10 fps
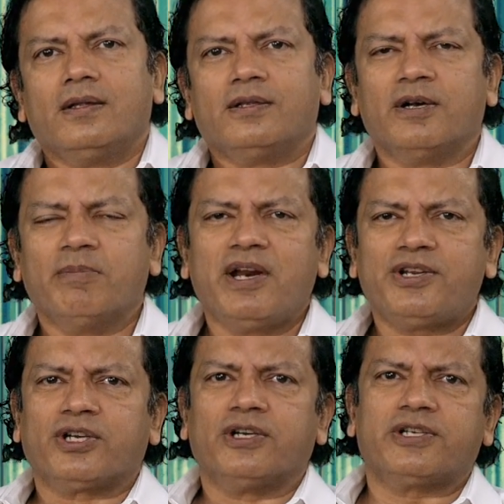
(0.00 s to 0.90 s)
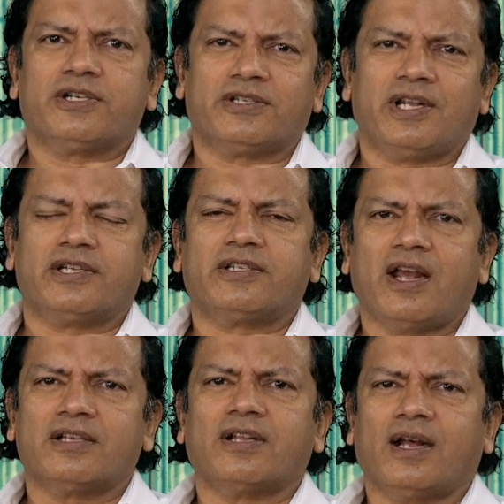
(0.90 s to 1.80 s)
There are many churches these
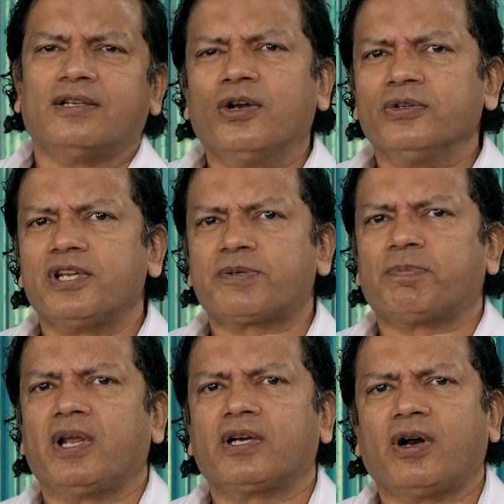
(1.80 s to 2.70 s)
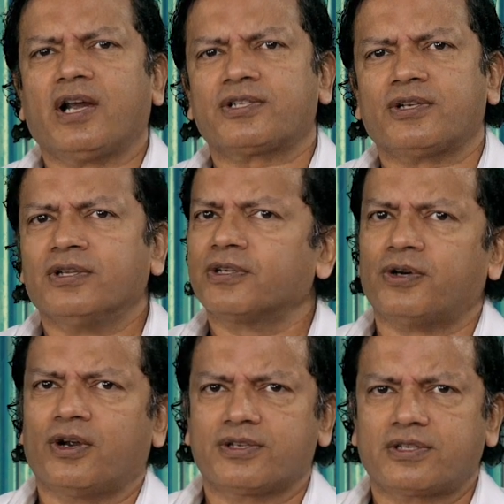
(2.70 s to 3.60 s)
days that don't display Christ on the
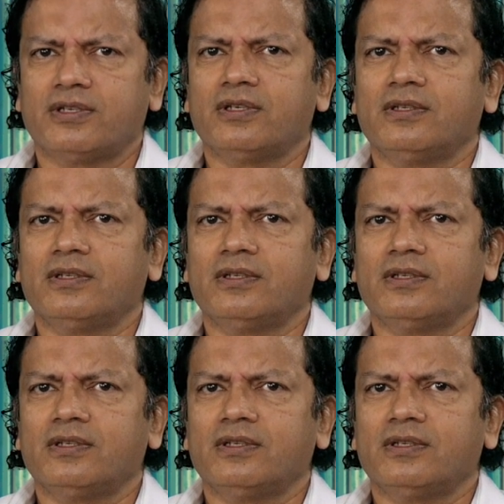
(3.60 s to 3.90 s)
cross,